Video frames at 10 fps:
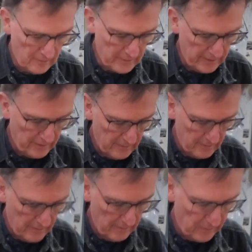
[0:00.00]
Okay.
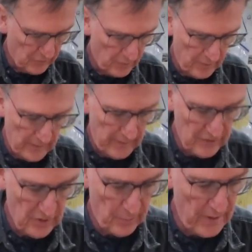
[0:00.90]
Make sure that,
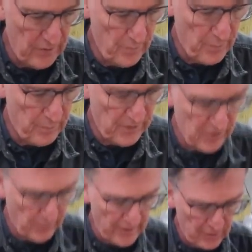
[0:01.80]
this is a brand new, this
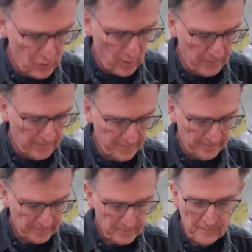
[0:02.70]
is a brand new one. I
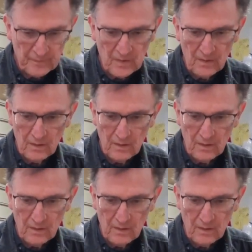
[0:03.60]
appreciate it.